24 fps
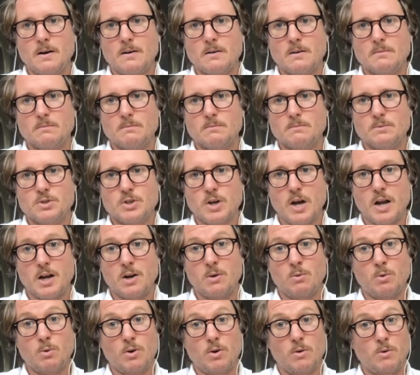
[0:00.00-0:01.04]
China
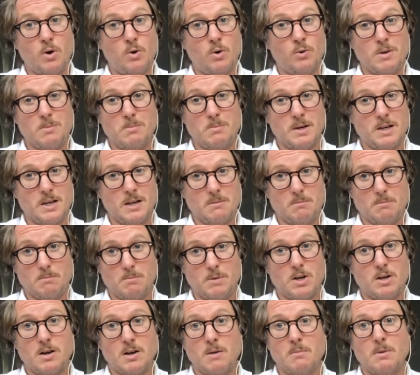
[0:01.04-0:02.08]
will only
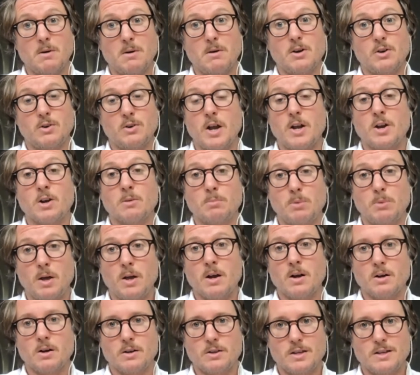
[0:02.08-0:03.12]
become a greater player
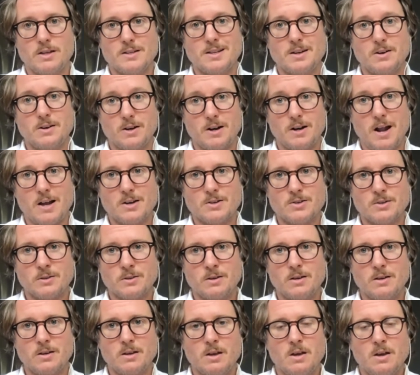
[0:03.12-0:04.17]
in this internationally.
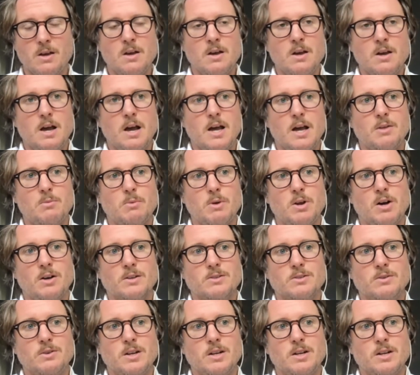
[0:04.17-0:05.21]
And then we also
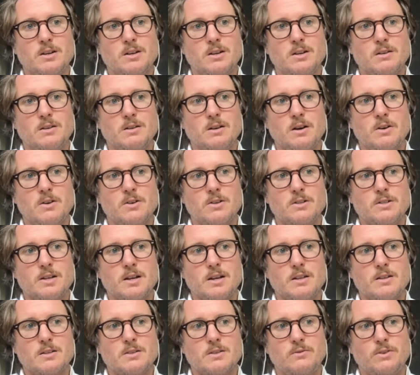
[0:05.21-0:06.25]
need to understand the
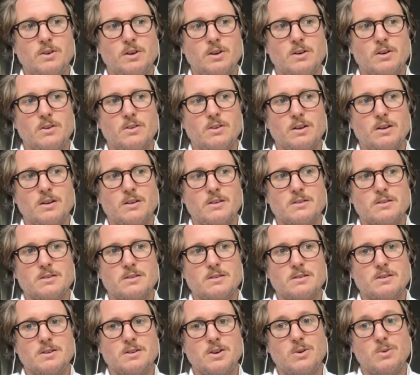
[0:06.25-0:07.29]
sphere that is,
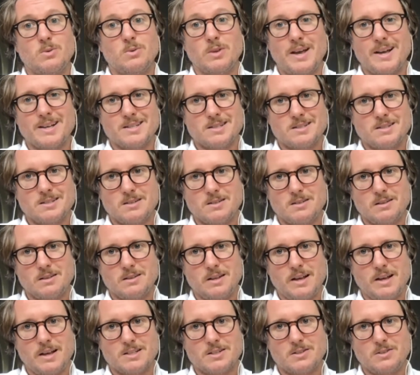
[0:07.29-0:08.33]

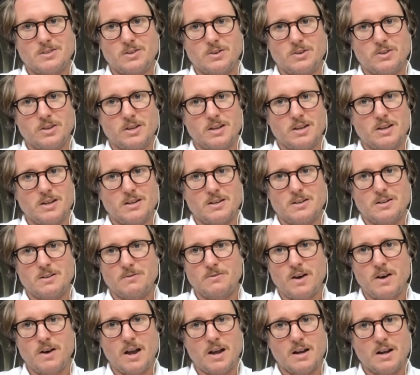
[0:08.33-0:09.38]
less clearly
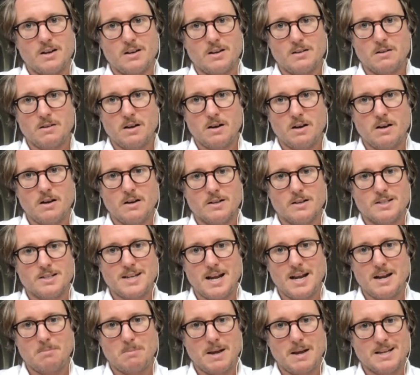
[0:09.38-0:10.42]
defined
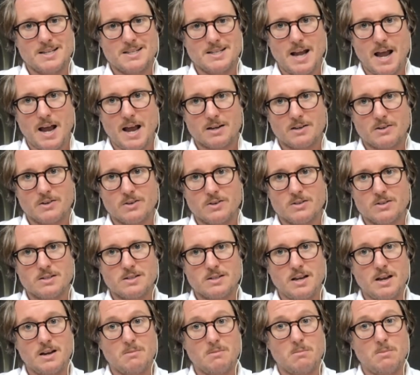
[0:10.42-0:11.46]
state-based actors,
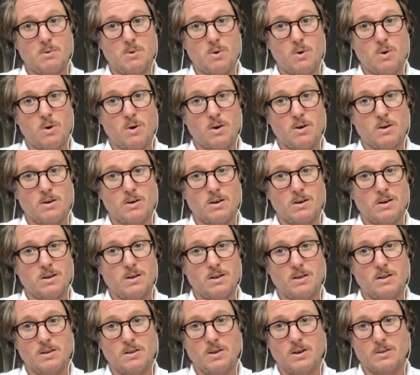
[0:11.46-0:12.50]
and more
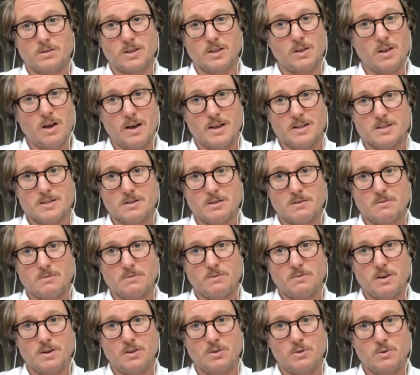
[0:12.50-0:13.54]
along the lines of
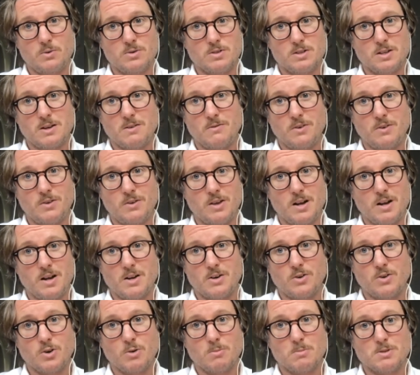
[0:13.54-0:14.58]
loosely affiliated
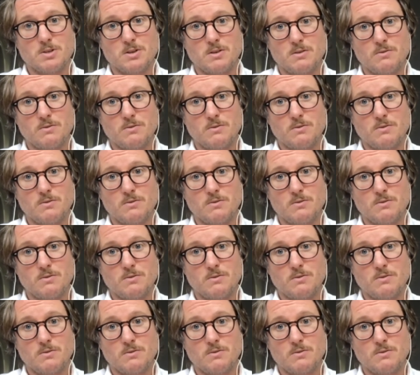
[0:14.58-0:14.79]
groups of